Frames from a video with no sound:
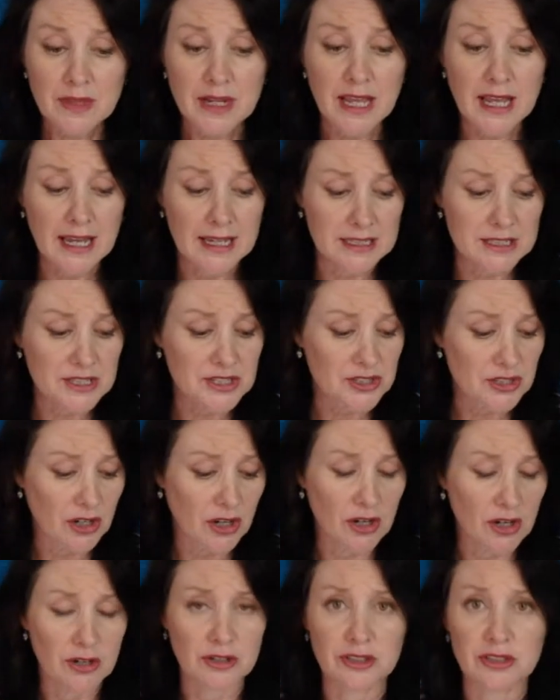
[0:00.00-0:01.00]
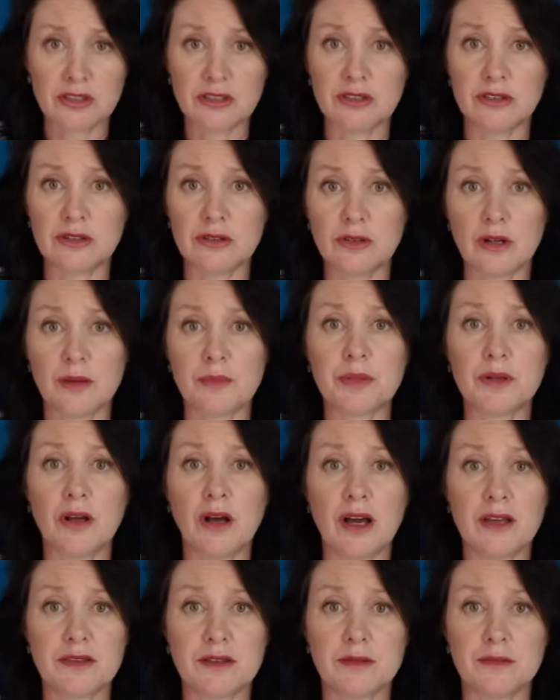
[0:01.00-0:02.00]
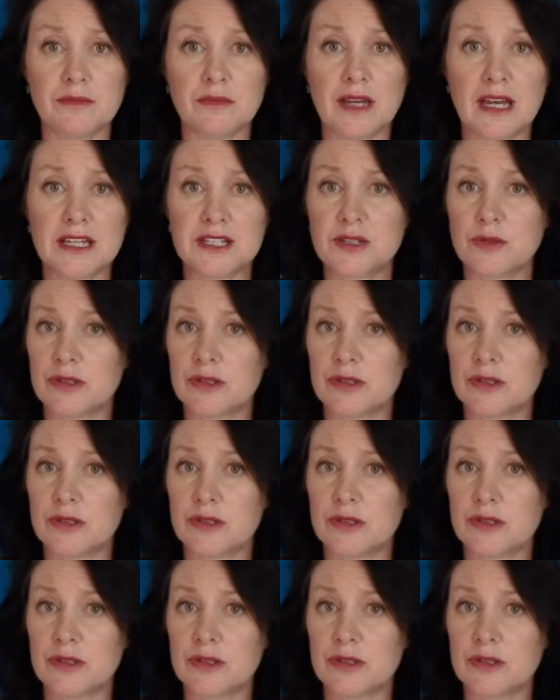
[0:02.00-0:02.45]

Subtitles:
And so you apply them as